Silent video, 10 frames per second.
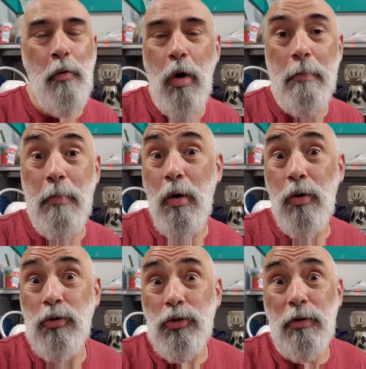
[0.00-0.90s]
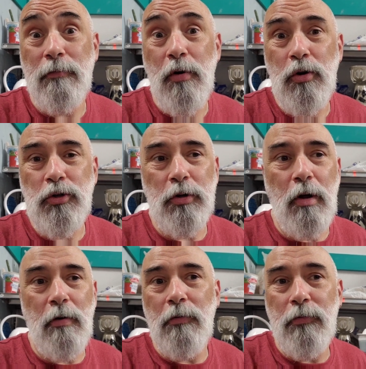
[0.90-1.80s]
or a merged version
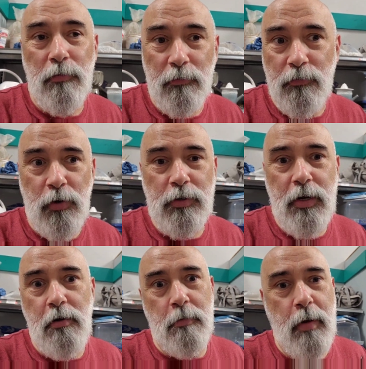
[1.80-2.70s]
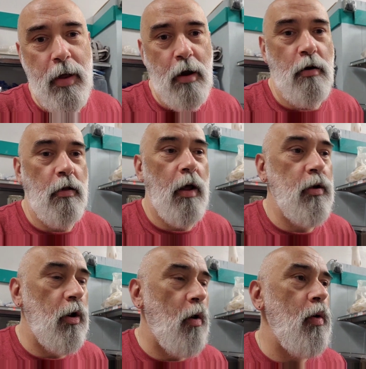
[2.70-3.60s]
of Frontier in my airline.
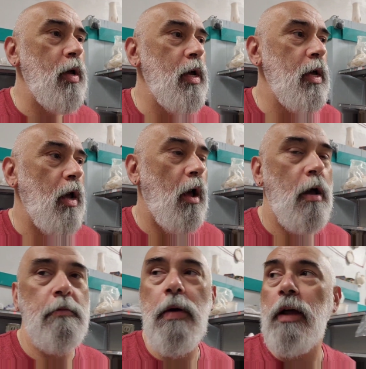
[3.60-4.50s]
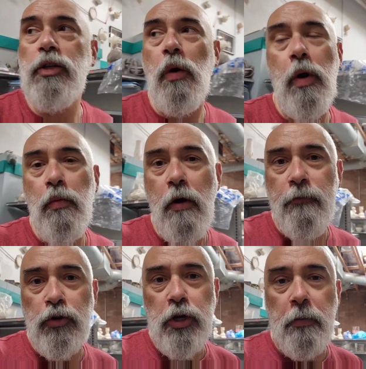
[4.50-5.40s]
You know, I don't want to work
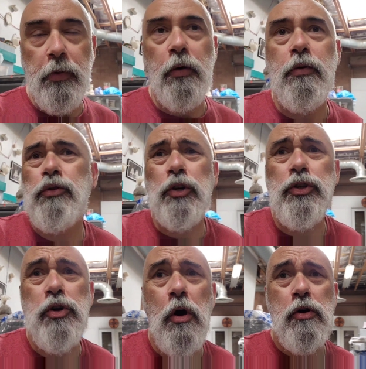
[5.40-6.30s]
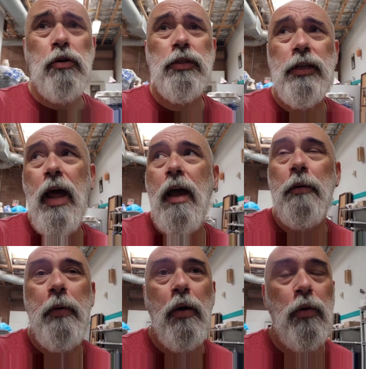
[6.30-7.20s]
for JetBlue. There's just an article today
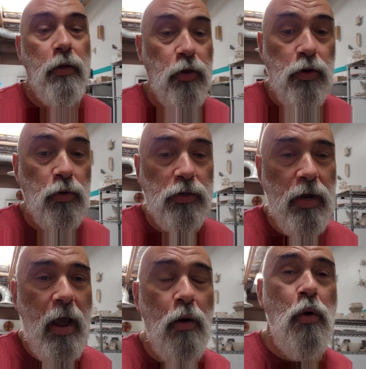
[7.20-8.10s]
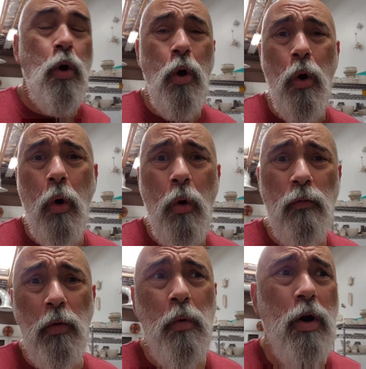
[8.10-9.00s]
about on the news and how
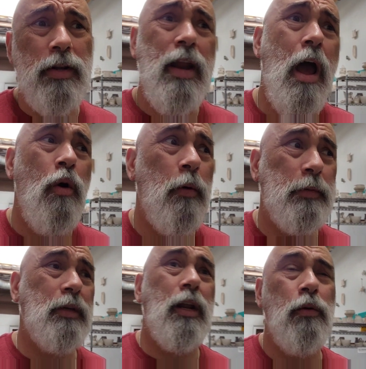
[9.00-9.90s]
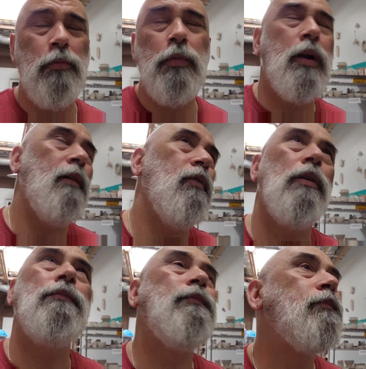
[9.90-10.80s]
overworked and how, you know,
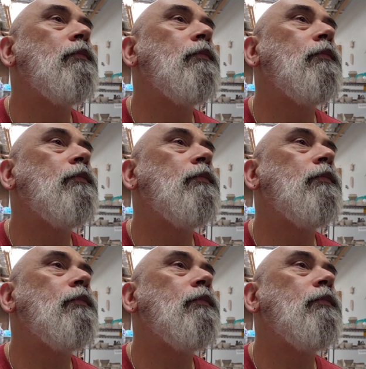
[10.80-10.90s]
whatever.